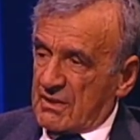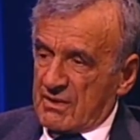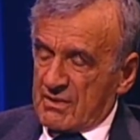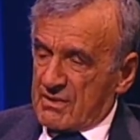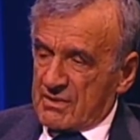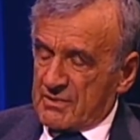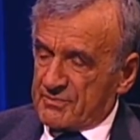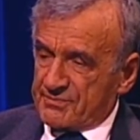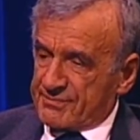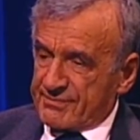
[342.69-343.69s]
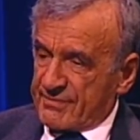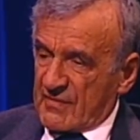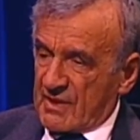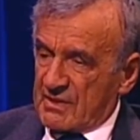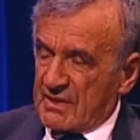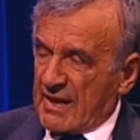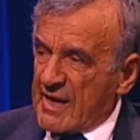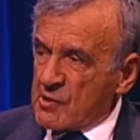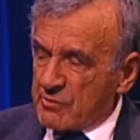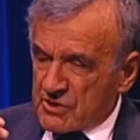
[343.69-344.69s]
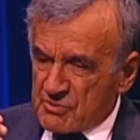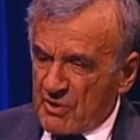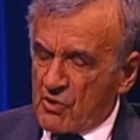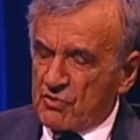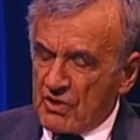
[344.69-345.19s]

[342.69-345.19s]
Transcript: Uh, the language, my God,